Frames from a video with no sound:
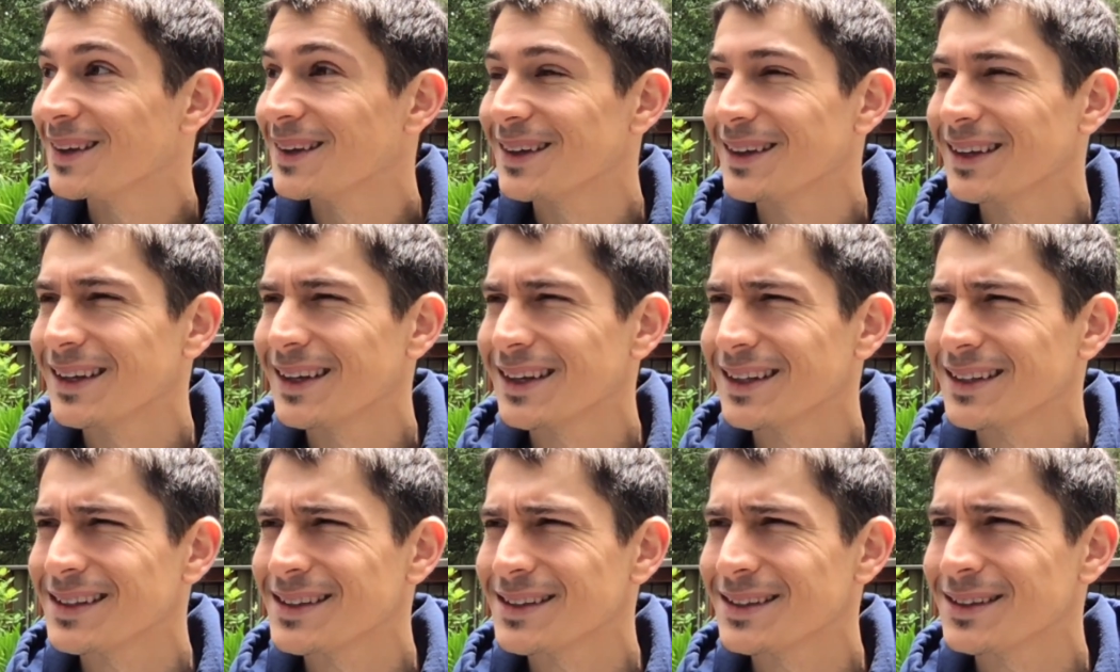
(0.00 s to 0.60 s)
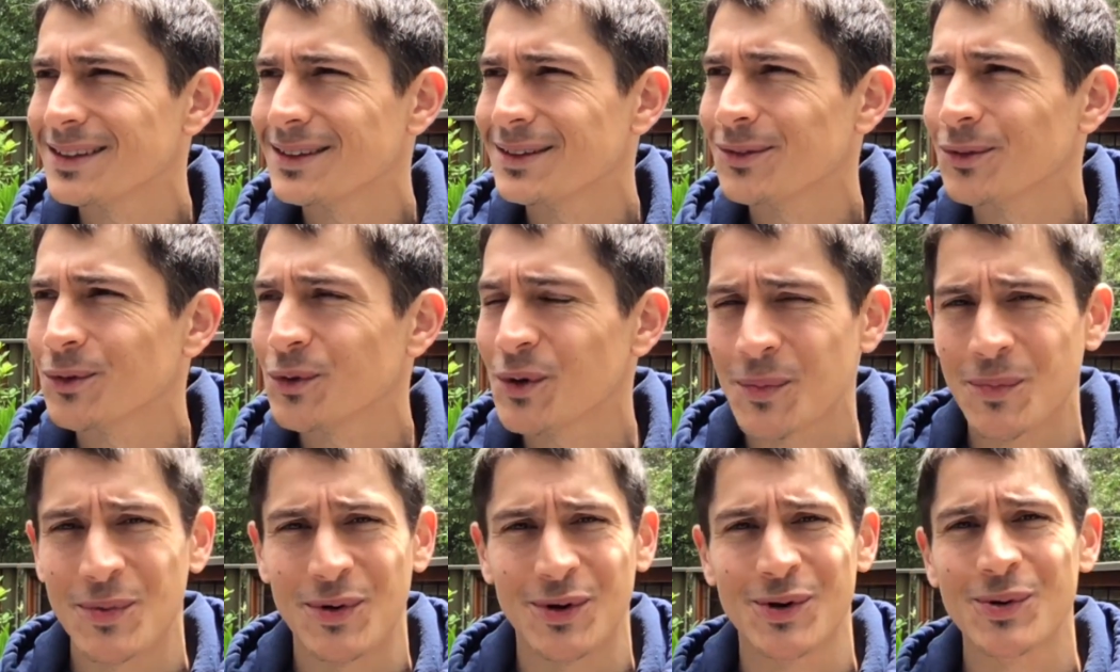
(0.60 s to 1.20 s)
gets
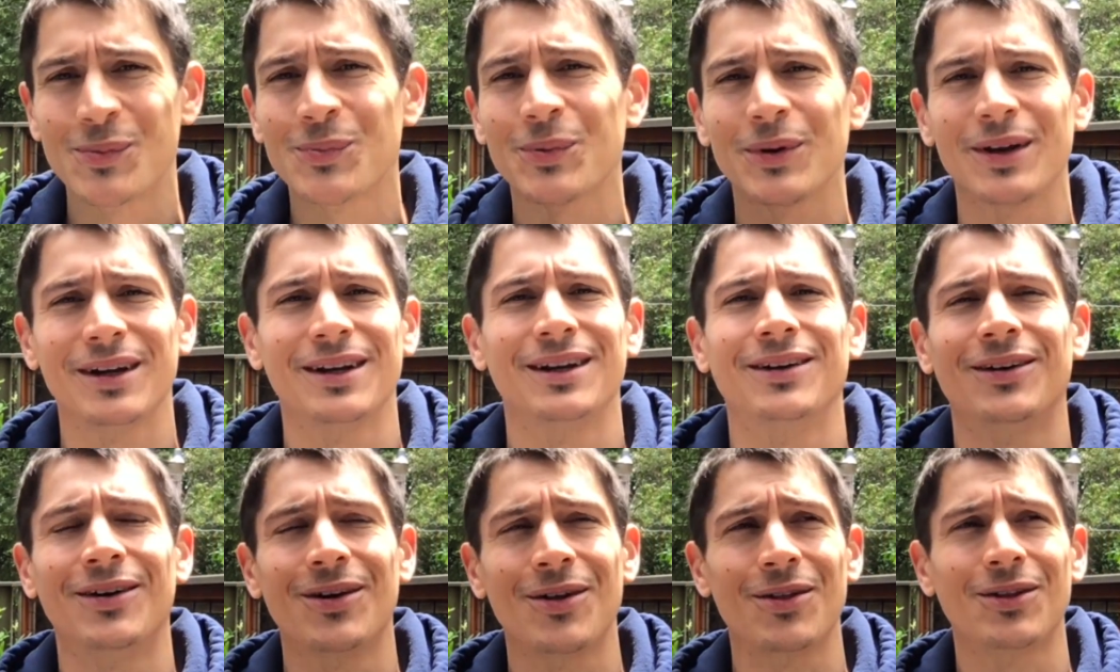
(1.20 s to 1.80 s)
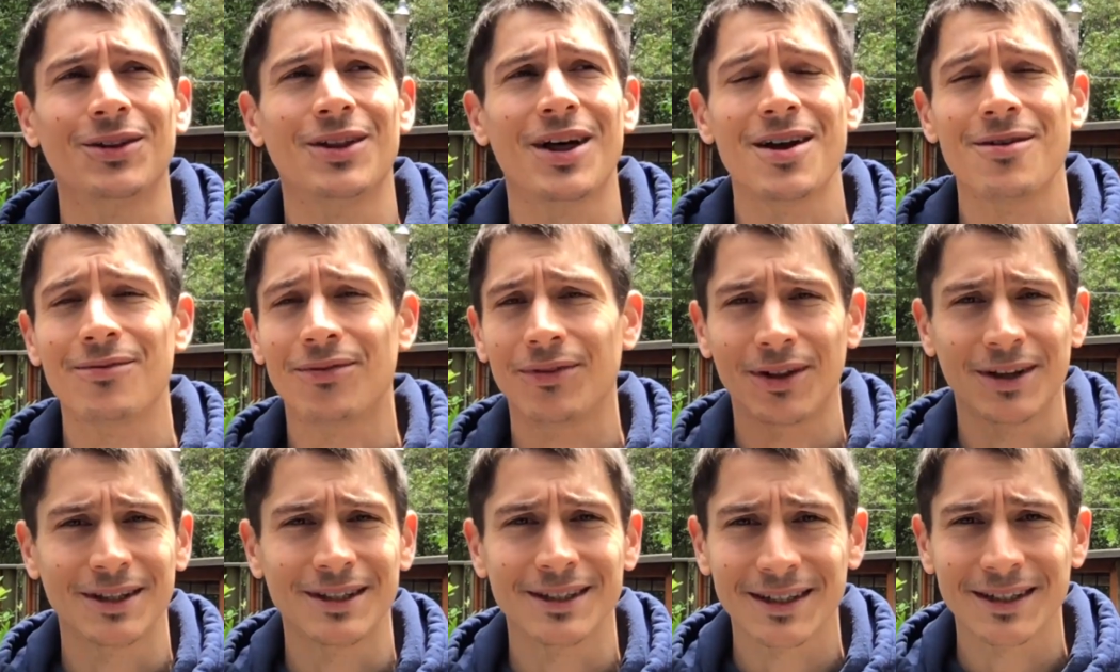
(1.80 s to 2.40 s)
ripped open and all the light
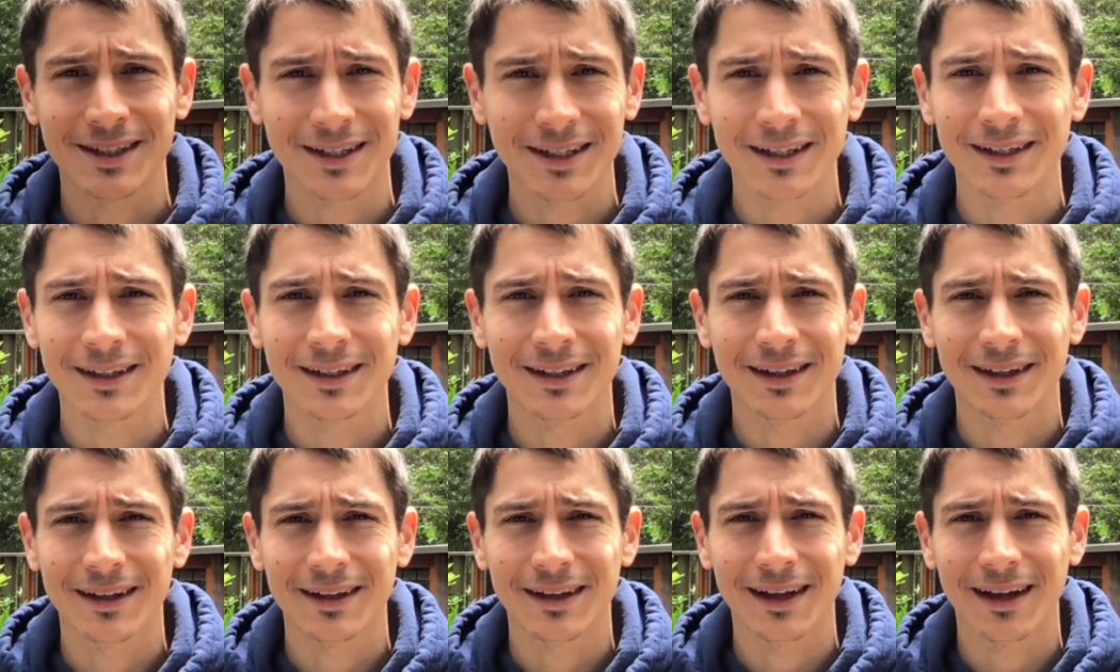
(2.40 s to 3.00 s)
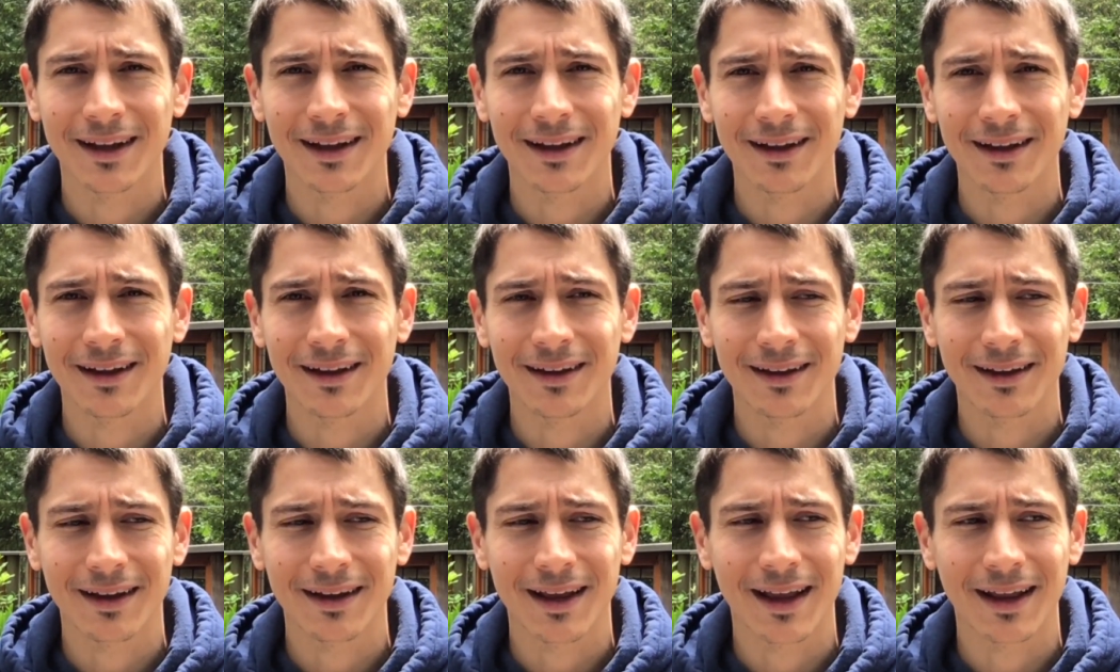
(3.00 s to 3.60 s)
floods in,
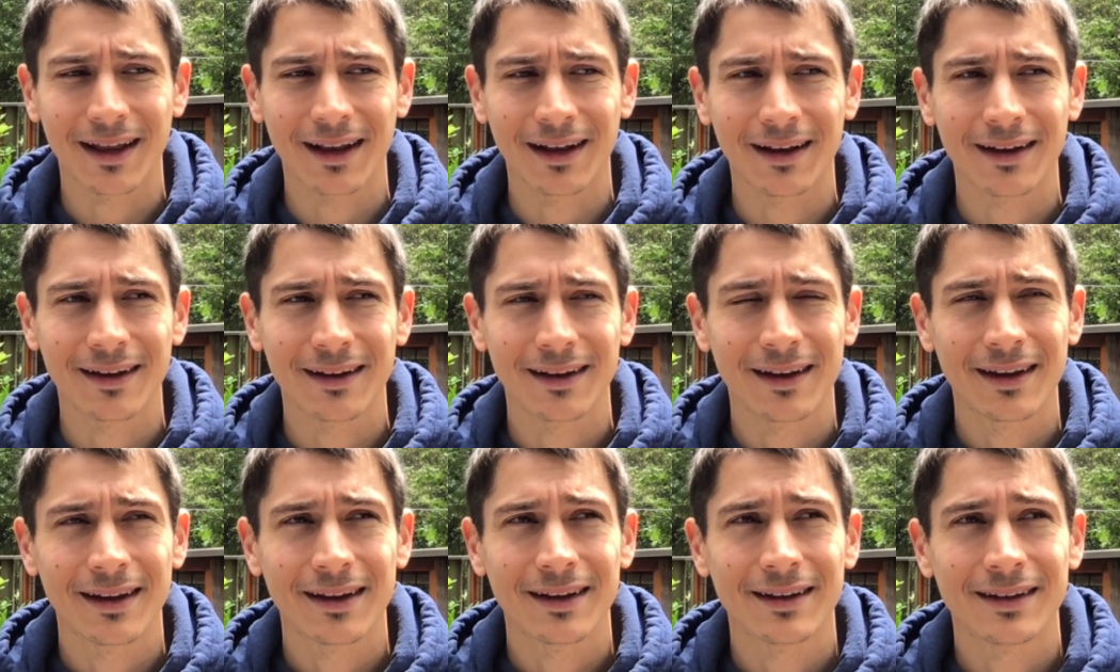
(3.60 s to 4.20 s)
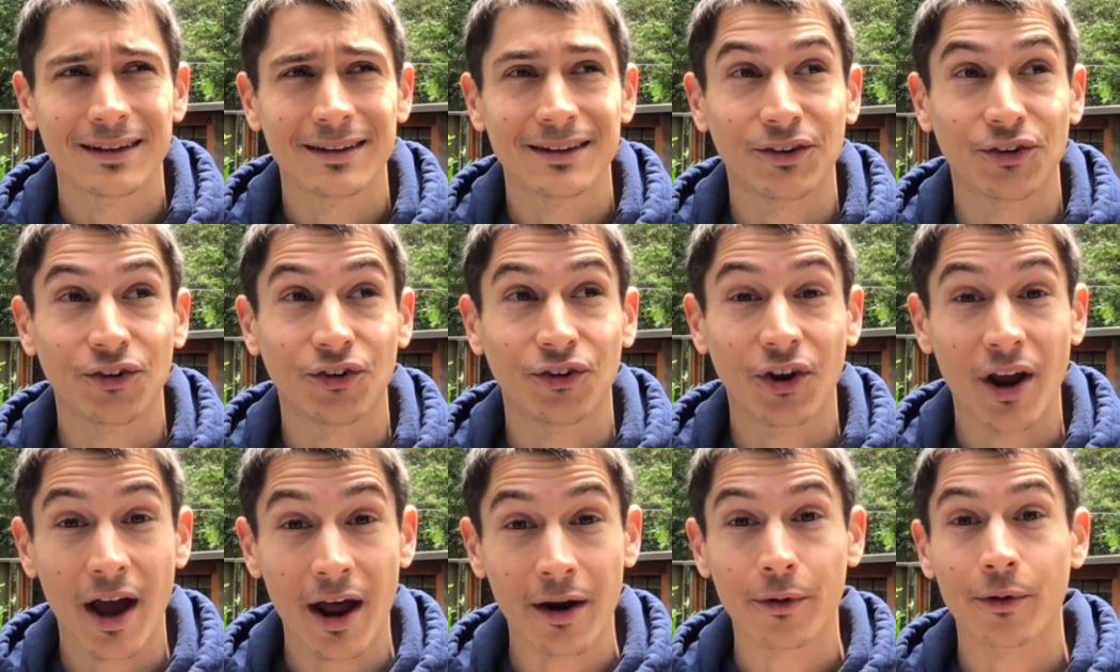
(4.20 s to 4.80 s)
and the
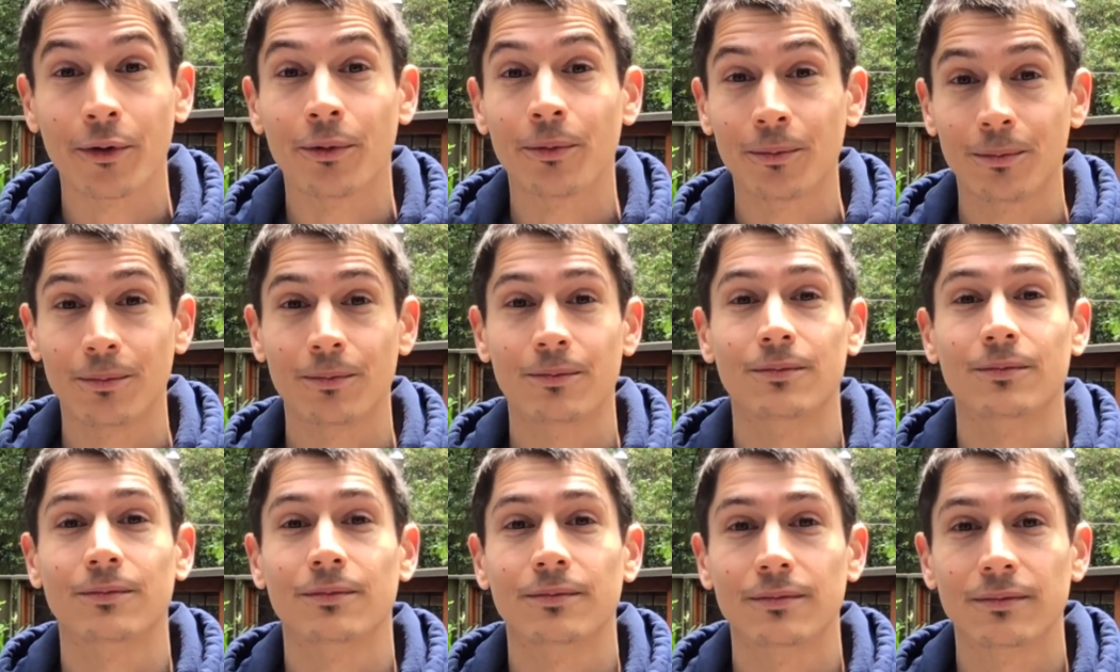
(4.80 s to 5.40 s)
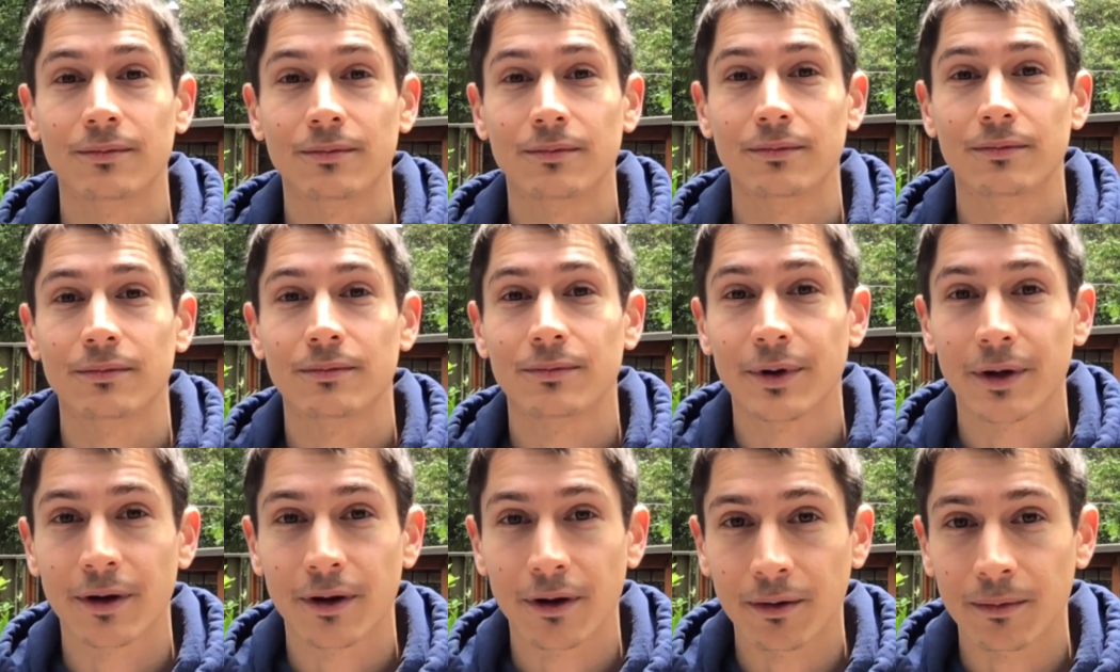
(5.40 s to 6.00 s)
shadow
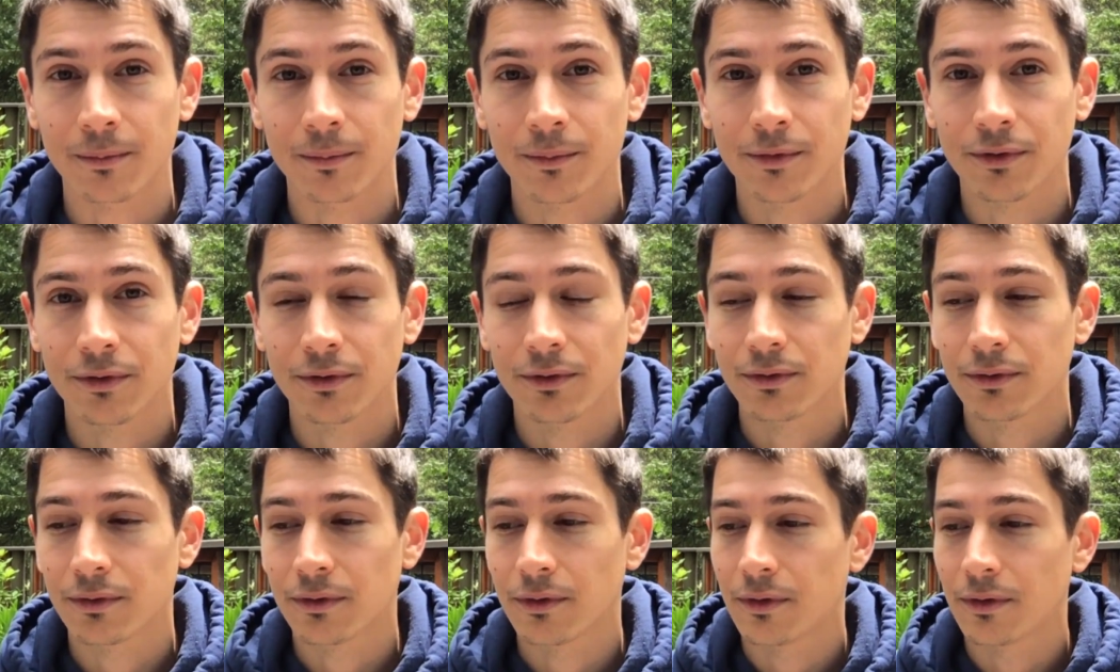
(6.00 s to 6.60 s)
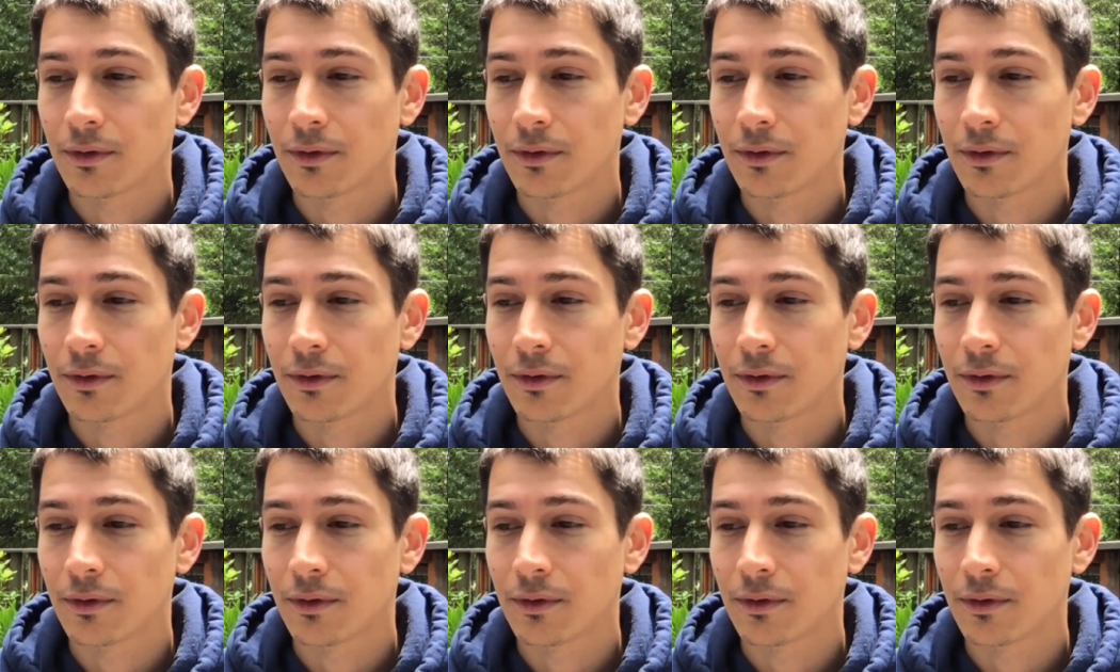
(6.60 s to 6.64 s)
becomes